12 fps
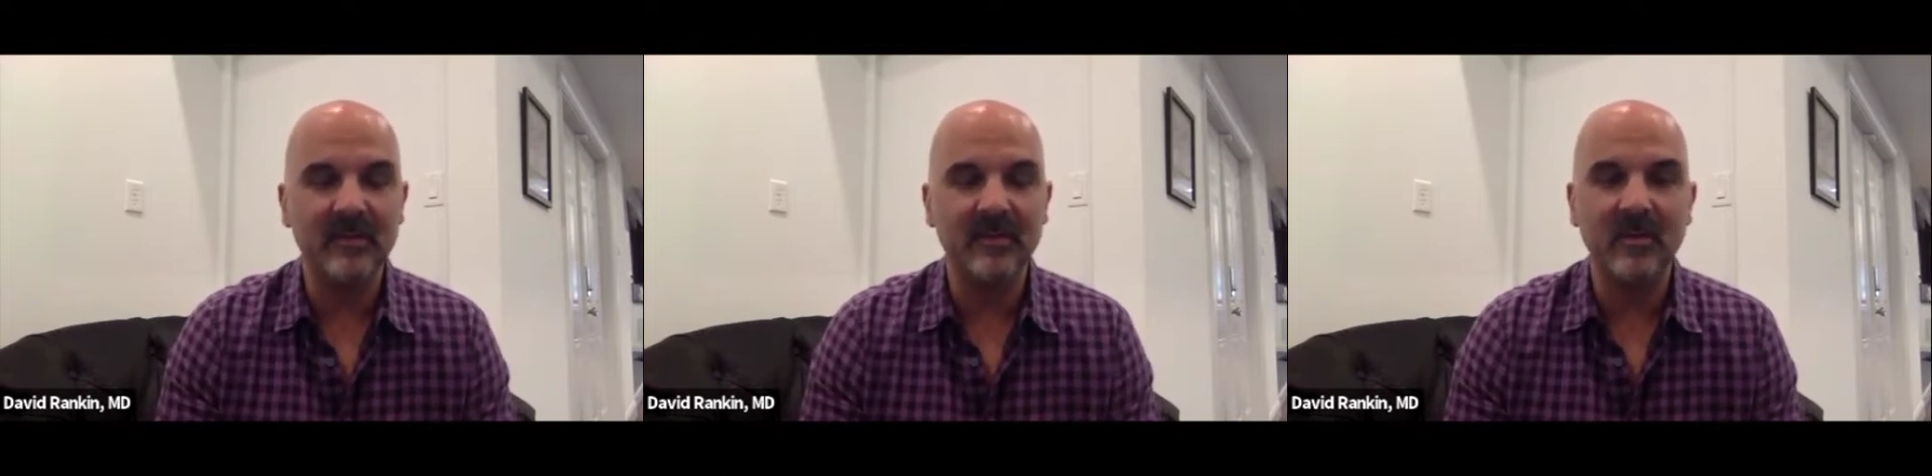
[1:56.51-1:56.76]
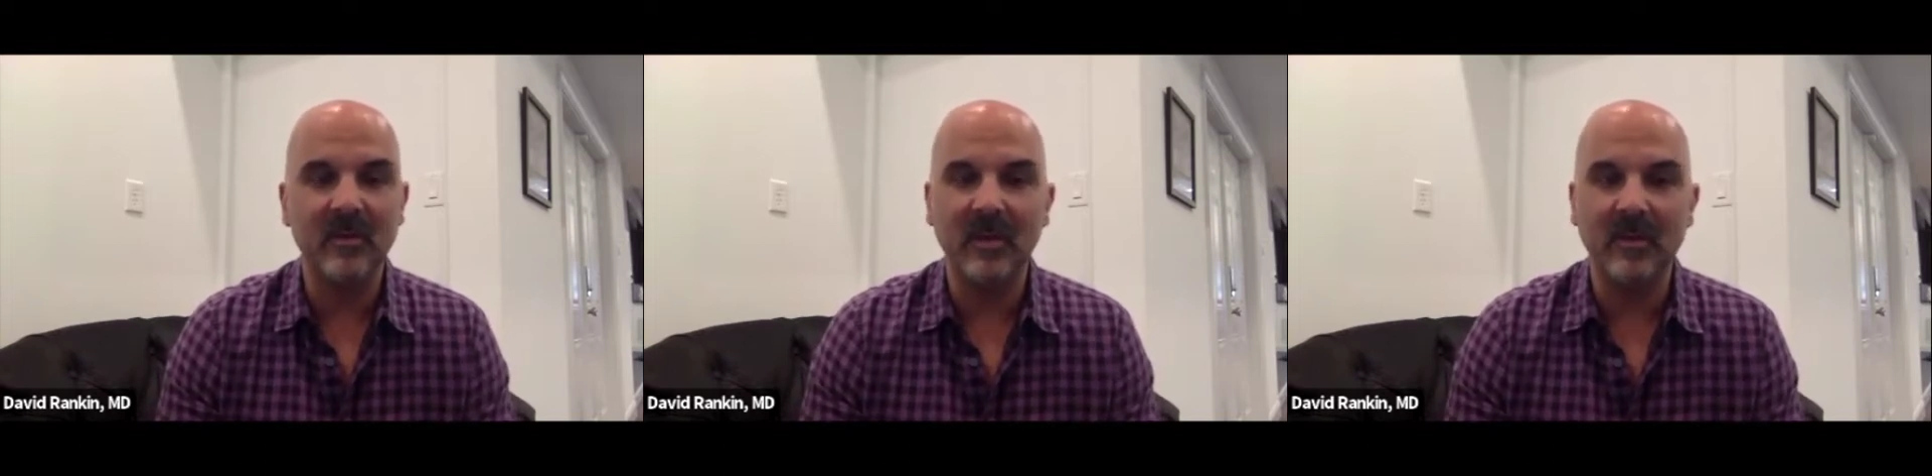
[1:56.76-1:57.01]

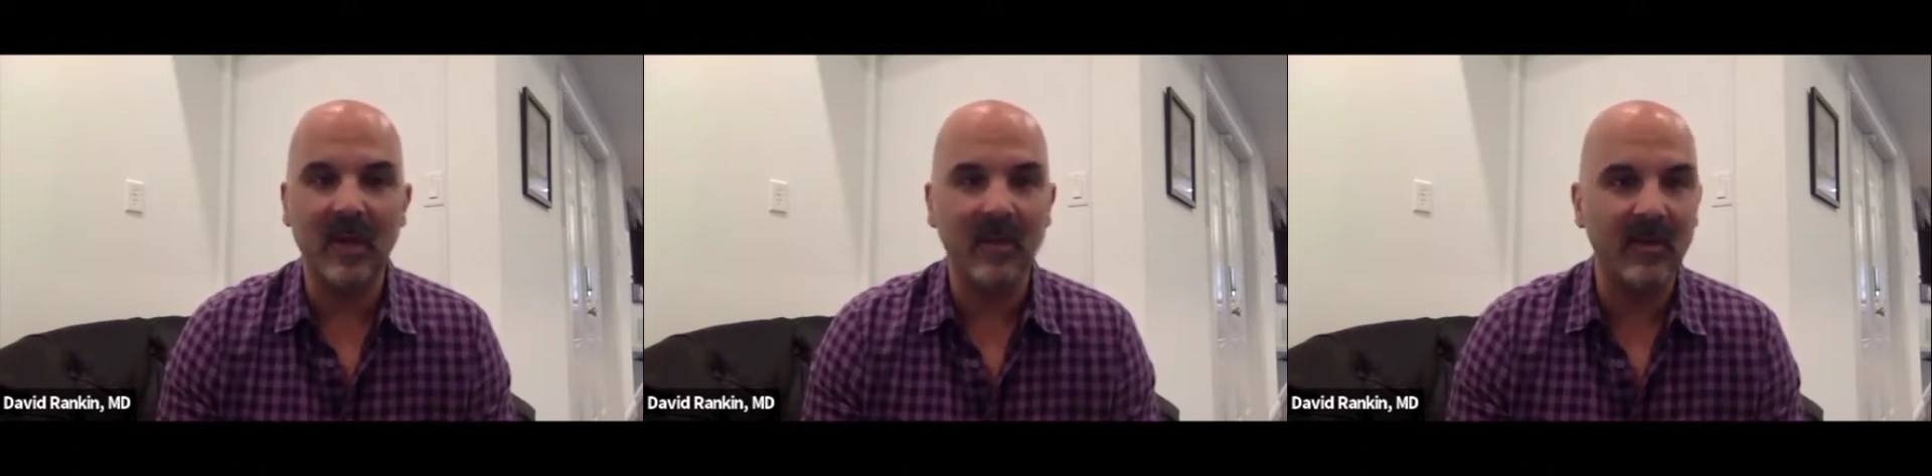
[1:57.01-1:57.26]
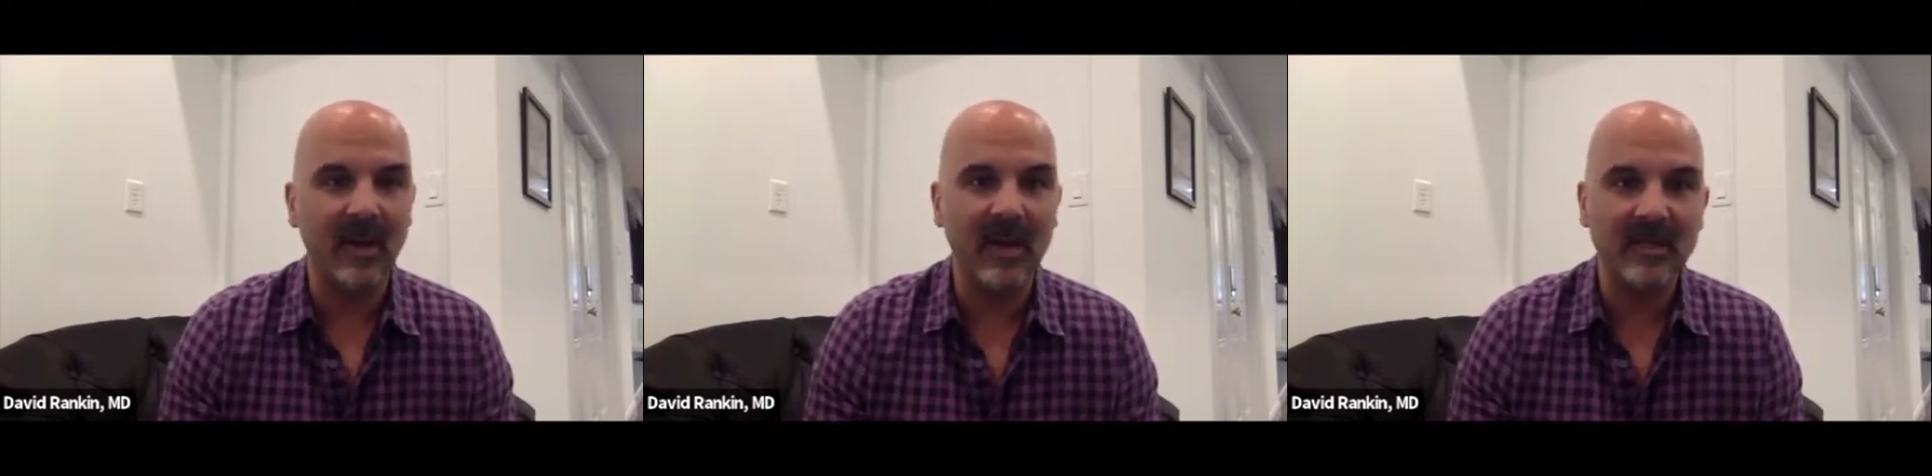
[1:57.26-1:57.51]
doing a
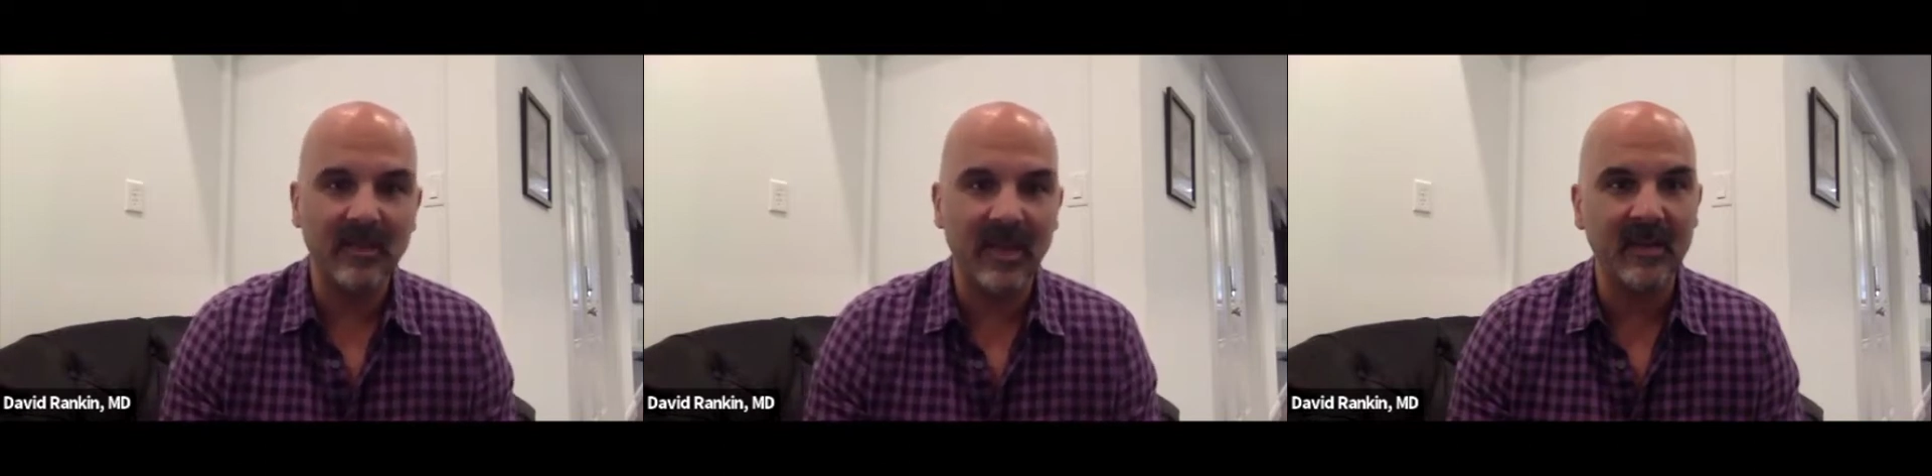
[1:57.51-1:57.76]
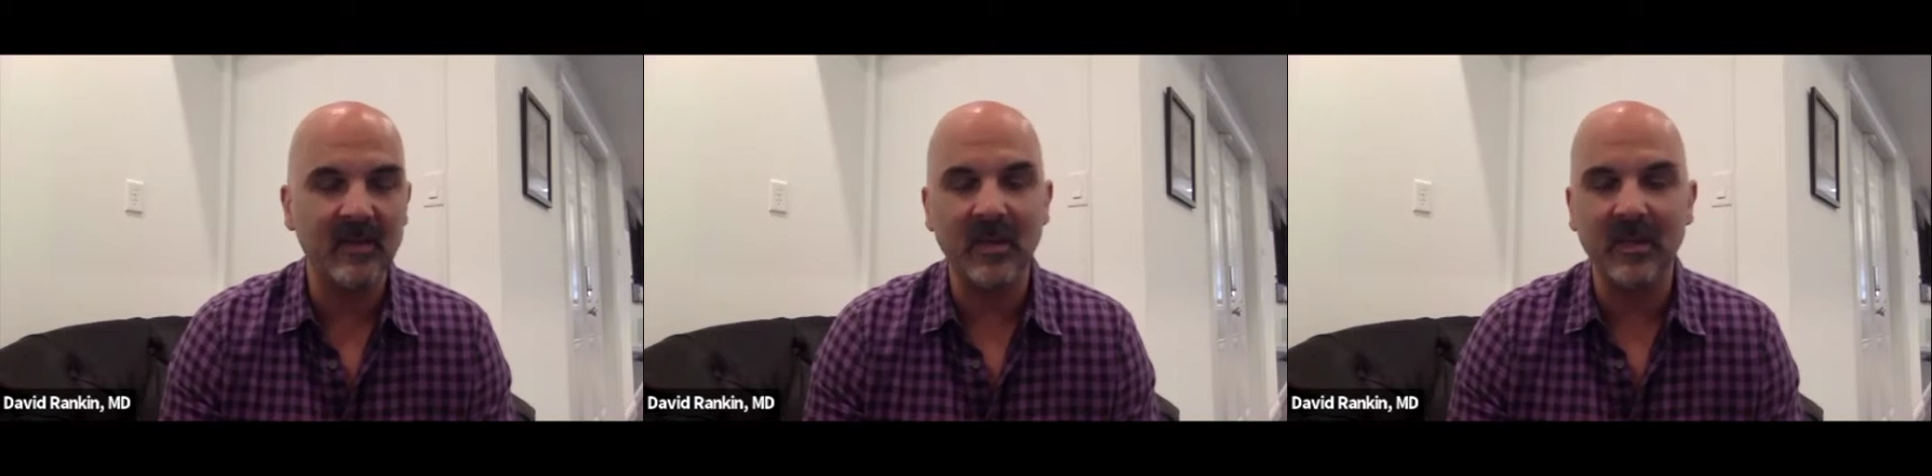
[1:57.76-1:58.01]
proper explant,